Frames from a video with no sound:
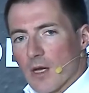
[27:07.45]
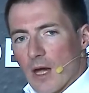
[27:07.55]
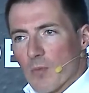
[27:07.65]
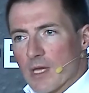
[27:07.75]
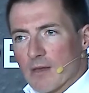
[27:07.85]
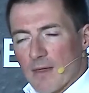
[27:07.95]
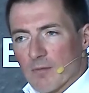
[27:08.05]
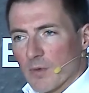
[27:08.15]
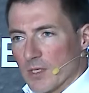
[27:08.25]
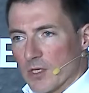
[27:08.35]
And the
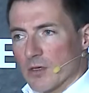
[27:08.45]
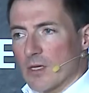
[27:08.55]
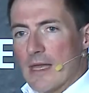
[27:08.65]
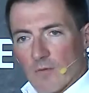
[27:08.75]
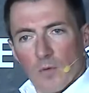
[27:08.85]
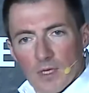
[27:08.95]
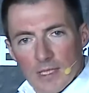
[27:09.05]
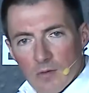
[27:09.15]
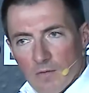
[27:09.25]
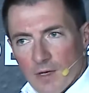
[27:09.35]
point is, you never want to
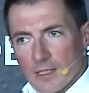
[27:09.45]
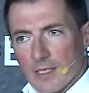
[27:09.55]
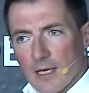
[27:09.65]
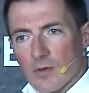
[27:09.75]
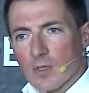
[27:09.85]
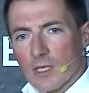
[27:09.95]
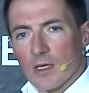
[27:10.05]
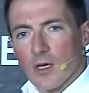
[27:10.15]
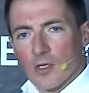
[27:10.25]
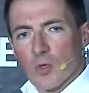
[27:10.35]
sacrifice integrity.
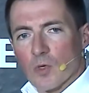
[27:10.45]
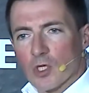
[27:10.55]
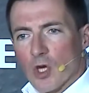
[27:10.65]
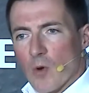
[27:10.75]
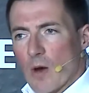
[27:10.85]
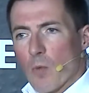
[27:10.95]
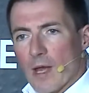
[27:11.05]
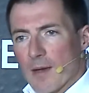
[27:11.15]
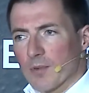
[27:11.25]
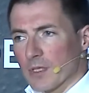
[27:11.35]
So we show how what
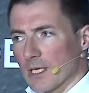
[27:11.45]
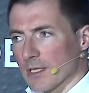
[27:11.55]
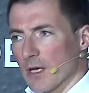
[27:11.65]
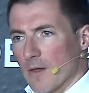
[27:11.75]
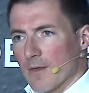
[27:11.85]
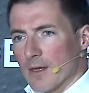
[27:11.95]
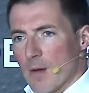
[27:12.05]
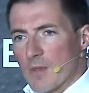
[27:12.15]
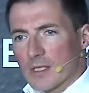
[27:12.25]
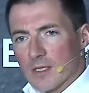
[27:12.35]
happens is the
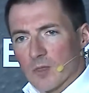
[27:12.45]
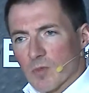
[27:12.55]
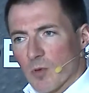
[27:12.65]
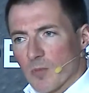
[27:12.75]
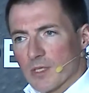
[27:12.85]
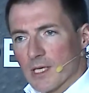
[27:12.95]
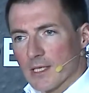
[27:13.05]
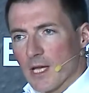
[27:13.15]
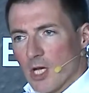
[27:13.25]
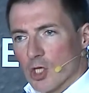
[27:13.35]
system's properties
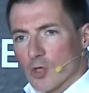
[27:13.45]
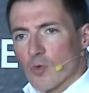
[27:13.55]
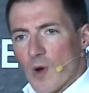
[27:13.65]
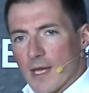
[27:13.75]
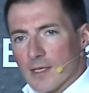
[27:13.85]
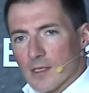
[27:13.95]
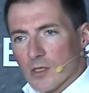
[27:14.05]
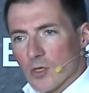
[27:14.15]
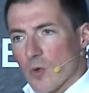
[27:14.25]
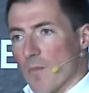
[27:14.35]
degrade
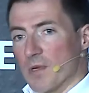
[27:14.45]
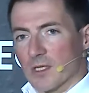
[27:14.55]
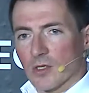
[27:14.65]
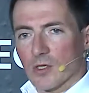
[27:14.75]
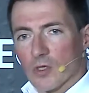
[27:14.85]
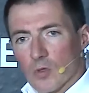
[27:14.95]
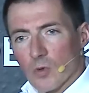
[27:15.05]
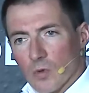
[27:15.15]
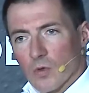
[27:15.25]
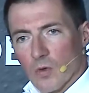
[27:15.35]
to business as
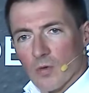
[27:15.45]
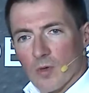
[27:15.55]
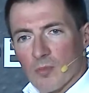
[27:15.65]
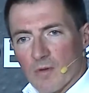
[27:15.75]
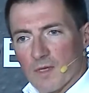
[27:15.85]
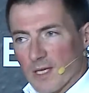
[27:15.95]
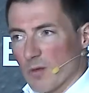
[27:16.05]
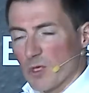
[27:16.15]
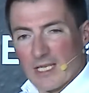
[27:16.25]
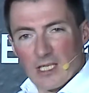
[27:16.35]
usual quarter privacy,
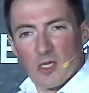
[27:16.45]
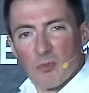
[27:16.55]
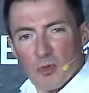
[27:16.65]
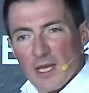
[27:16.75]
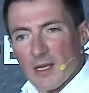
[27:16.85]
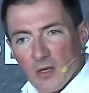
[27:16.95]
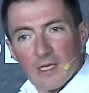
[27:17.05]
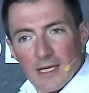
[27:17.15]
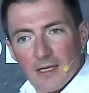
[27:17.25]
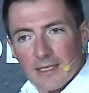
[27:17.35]
which is actually pretty good
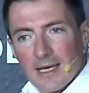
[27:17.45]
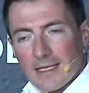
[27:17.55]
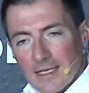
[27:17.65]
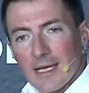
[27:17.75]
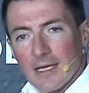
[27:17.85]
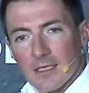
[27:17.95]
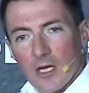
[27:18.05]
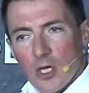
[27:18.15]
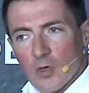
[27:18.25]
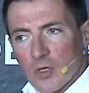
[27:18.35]
as it is.
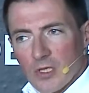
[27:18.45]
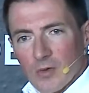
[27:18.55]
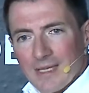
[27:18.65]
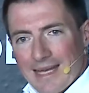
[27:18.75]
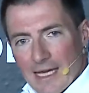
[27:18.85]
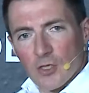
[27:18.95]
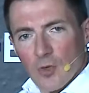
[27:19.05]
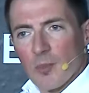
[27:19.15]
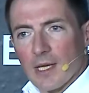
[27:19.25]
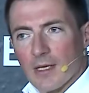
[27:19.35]
You just lose that extra
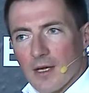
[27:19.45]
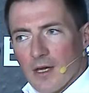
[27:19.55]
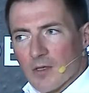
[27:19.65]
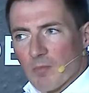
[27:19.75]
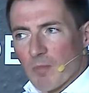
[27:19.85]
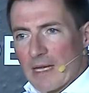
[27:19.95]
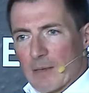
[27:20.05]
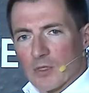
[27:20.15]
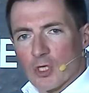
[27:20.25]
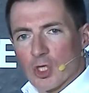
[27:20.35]
bit. But being
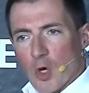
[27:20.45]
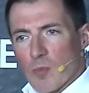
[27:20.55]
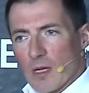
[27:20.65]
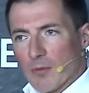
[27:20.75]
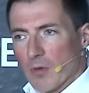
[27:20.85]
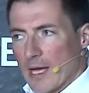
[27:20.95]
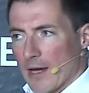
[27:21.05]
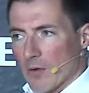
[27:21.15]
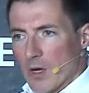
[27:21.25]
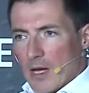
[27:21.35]
able to show people
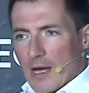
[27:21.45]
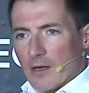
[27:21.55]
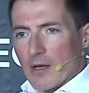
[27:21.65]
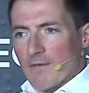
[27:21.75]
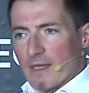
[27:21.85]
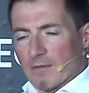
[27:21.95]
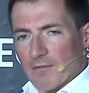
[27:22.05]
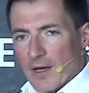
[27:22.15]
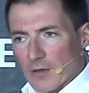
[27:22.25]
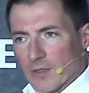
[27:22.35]
how if this
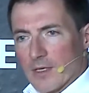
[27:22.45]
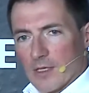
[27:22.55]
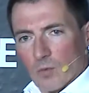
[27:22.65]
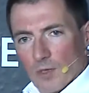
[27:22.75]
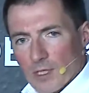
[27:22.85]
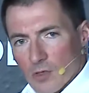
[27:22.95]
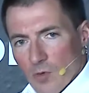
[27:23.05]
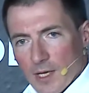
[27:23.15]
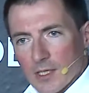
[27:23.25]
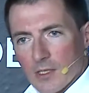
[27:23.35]
fails, this is what it
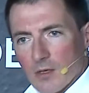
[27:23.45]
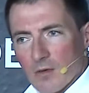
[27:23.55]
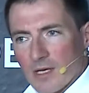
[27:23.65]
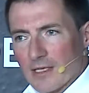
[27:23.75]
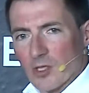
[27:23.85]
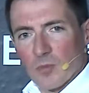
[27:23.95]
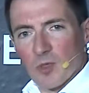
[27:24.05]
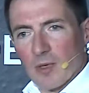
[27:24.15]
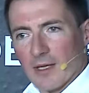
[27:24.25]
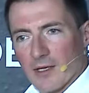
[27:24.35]
degrades to. I guess it's almost a
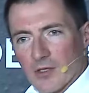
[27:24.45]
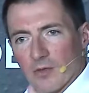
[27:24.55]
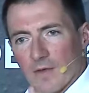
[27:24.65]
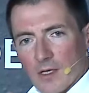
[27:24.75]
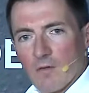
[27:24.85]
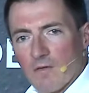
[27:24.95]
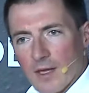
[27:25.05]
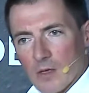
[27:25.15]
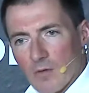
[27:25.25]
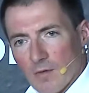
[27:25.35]
bit like
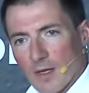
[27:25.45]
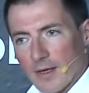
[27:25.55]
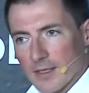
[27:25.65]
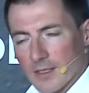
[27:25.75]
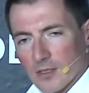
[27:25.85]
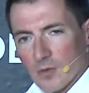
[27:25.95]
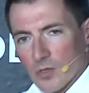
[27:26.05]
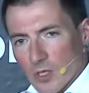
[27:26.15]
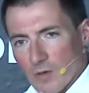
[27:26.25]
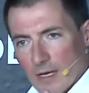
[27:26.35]
failure of airline systems.
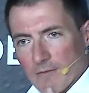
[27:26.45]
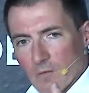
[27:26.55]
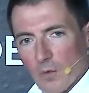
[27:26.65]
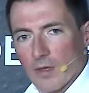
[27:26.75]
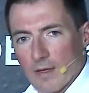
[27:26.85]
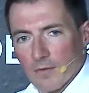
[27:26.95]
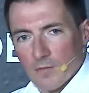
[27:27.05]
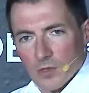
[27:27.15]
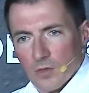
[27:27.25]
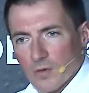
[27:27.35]
You go down from one level of
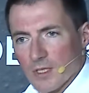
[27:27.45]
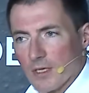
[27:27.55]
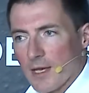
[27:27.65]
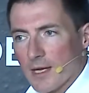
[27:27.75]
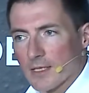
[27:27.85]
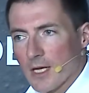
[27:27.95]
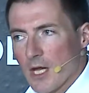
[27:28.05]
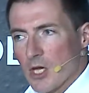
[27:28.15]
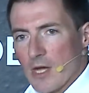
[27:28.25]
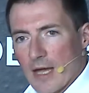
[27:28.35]
assurance to the next.
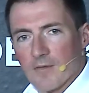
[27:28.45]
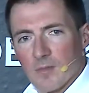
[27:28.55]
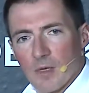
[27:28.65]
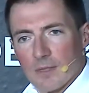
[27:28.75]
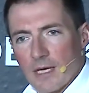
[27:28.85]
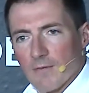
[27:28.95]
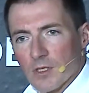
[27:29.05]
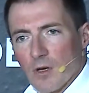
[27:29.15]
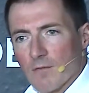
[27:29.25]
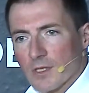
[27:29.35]
You have to be able to have these
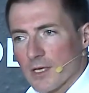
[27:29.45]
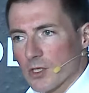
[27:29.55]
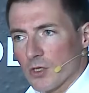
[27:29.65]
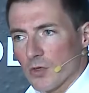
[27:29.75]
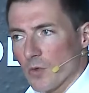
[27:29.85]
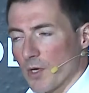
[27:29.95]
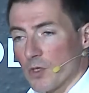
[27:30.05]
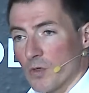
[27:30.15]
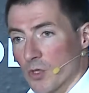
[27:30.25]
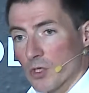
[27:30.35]
conversations, otherwise
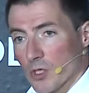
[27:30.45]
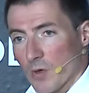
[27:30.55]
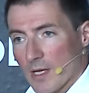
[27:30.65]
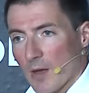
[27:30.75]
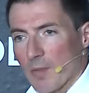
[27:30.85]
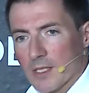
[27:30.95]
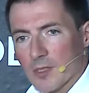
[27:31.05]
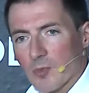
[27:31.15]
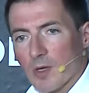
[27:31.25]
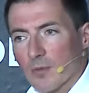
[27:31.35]
you just don't get past
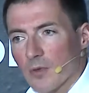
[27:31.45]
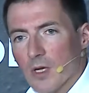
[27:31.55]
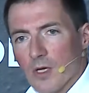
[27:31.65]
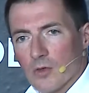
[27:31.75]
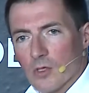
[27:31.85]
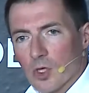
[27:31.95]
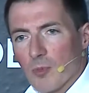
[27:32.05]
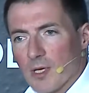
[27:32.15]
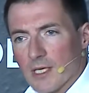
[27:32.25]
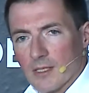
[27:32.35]
the people whose job
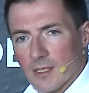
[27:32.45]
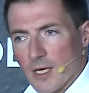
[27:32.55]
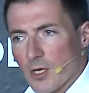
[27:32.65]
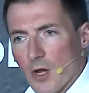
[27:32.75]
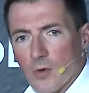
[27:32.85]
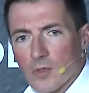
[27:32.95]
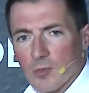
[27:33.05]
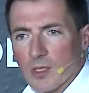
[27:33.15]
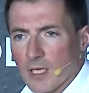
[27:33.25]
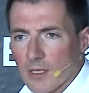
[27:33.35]
it is to say no to
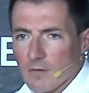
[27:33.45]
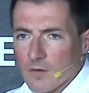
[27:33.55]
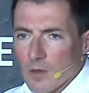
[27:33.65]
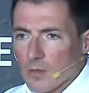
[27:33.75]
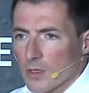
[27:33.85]
protect their firm.